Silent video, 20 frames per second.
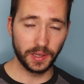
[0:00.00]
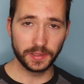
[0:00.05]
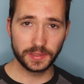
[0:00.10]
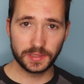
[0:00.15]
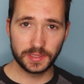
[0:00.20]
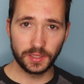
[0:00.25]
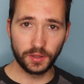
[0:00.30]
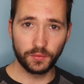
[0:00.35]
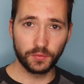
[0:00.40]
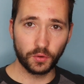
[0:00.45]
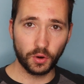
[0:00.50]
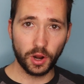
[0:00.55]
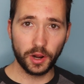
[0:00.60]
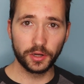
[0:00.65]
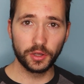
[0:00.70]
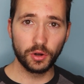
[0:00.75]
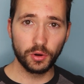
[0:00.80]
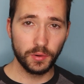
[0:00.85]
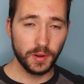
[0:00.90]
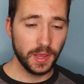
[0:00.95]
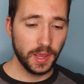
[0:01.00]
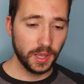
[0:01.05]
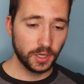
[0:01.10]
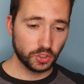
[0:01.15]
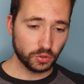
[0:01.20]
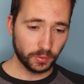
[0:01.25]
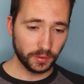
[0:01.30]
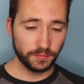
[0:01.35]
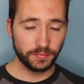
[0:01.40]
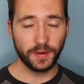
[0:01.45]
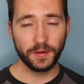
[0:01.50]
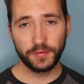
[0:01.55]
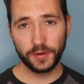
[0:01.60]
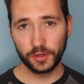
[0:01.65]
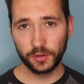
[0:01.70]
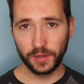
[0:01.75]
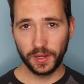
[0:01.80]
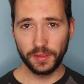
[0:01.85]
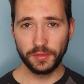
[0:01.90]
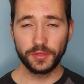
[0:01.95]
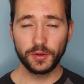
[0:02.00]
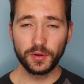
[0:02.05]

Silverado 2500 and